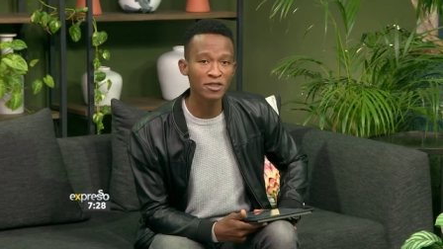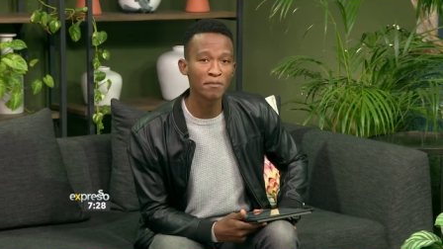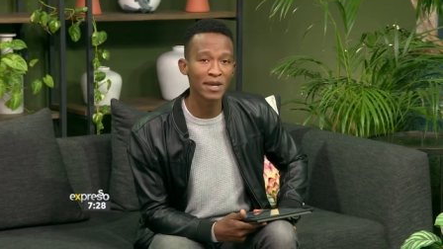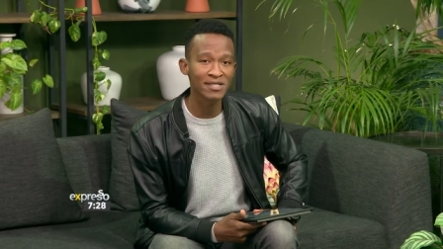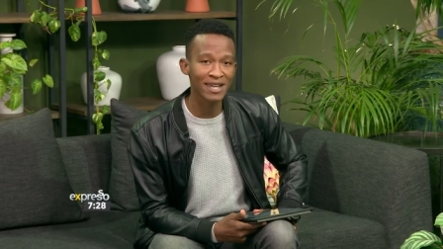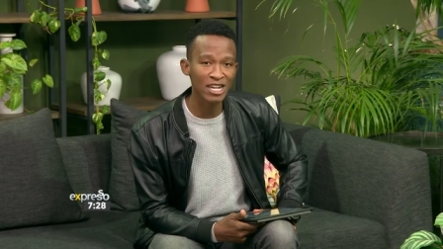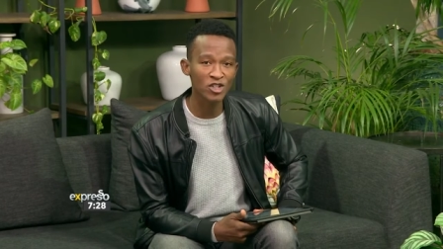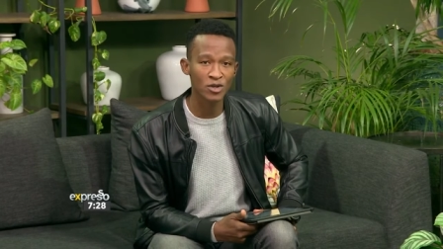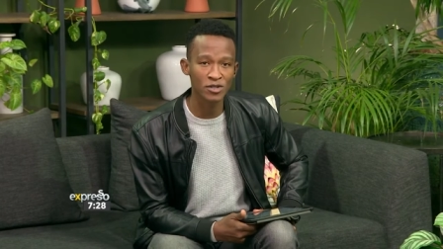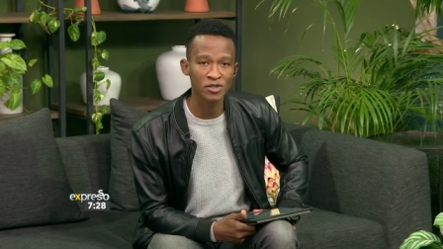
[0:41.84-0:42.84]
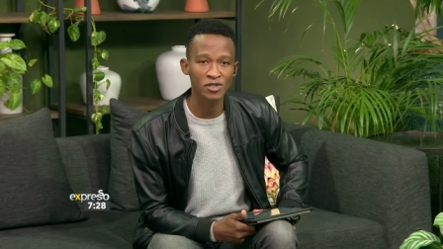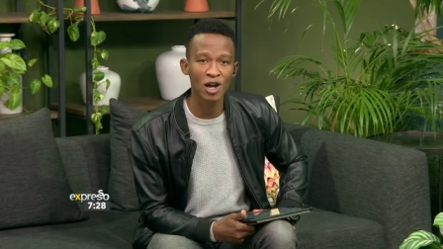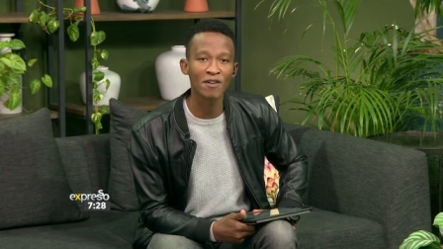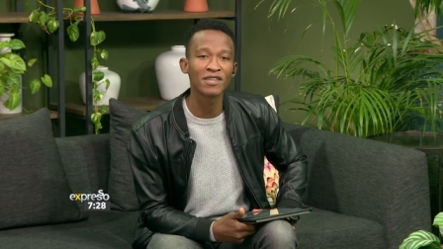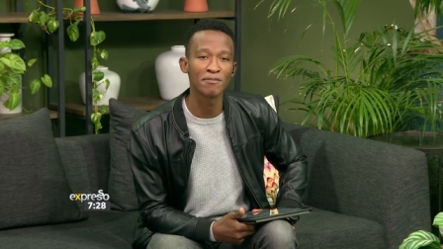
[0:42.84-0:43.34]
that put the best
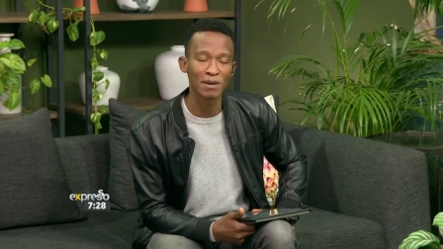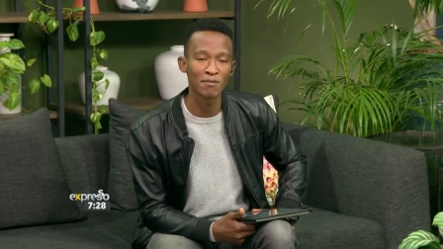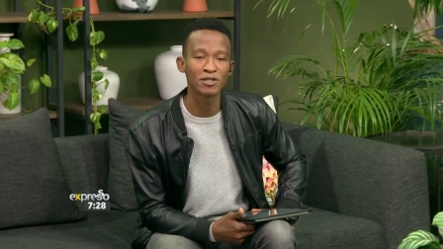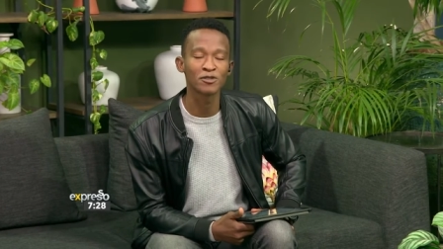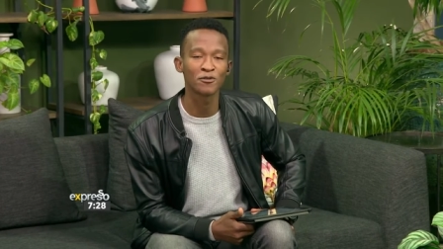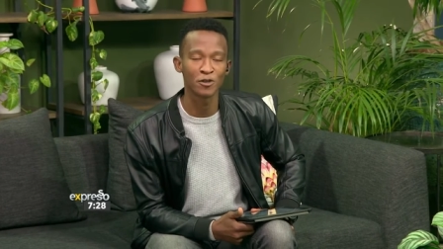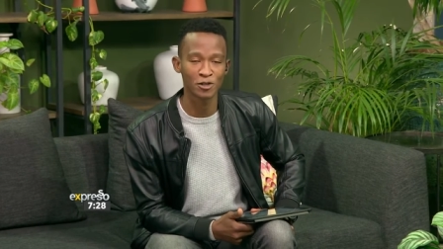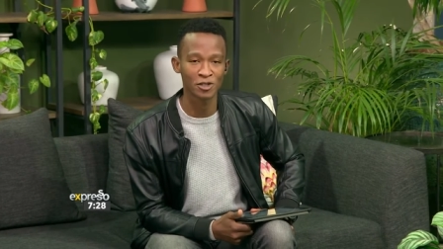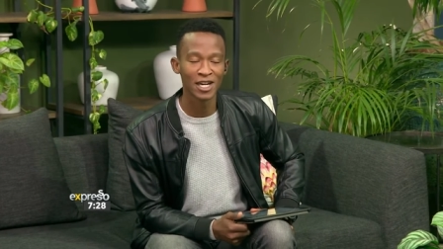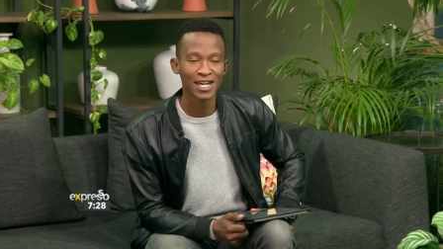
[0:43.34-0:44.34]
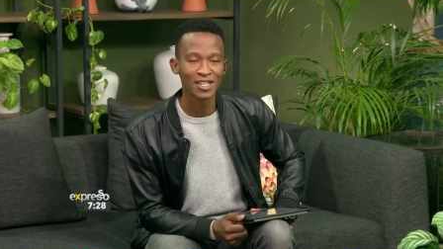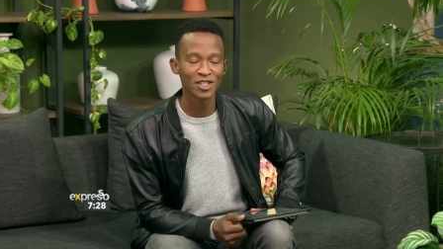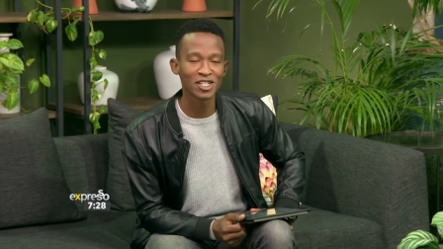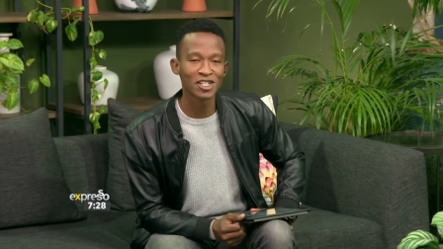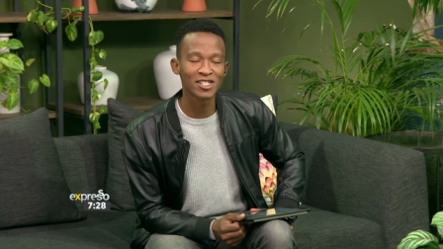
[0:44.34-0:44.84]
interests of their members first.
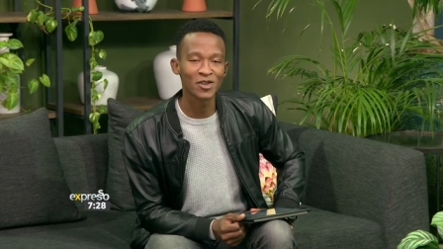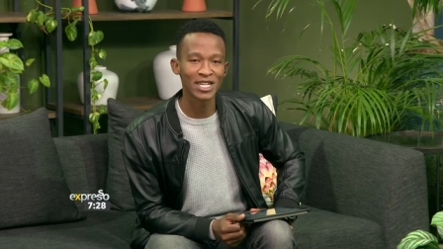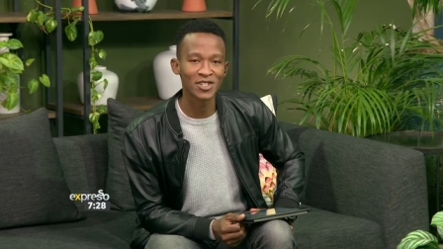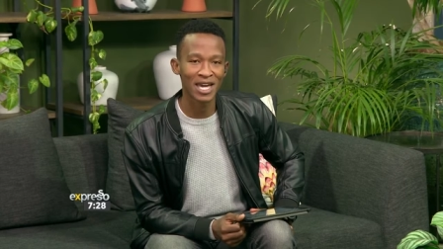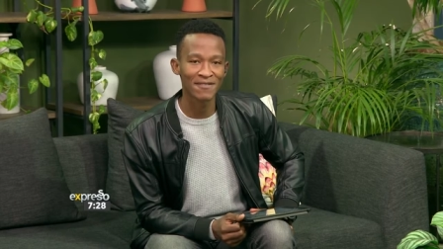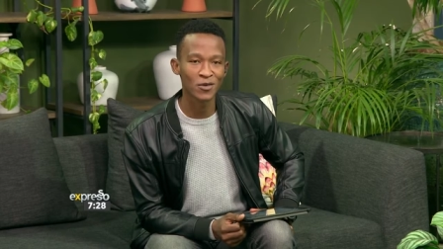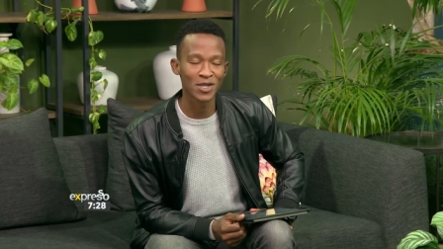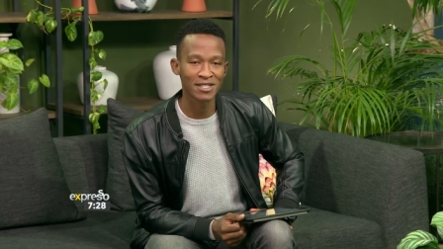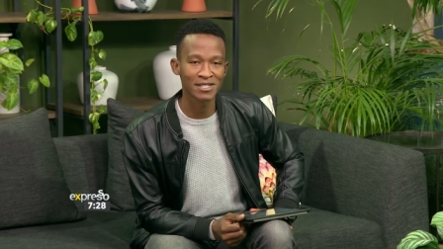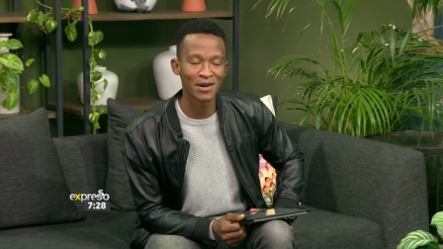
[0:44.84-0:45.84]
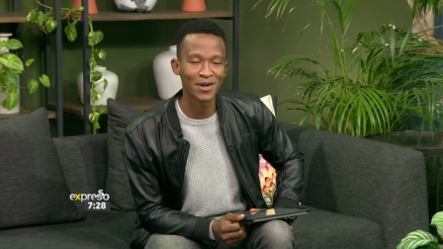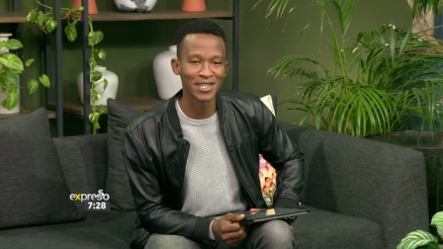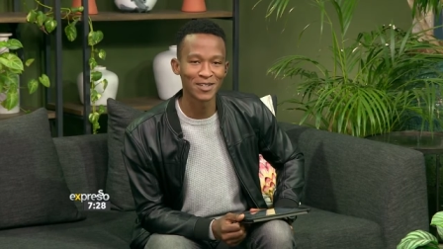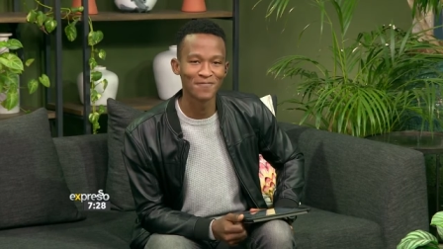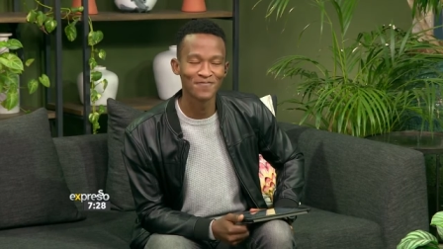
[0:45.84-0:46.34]
Tanisha, it's great to have you with us. How
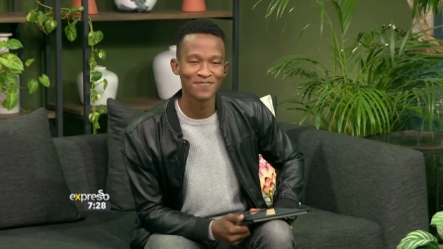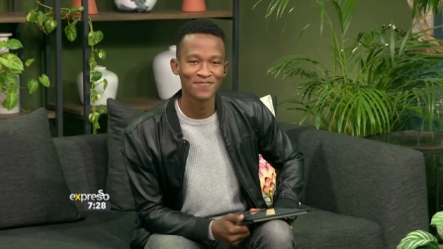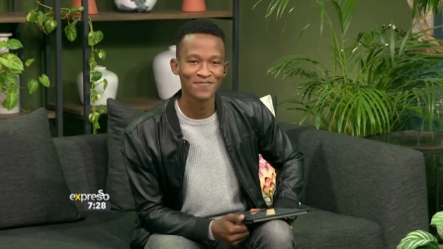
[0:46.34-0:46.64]
are you?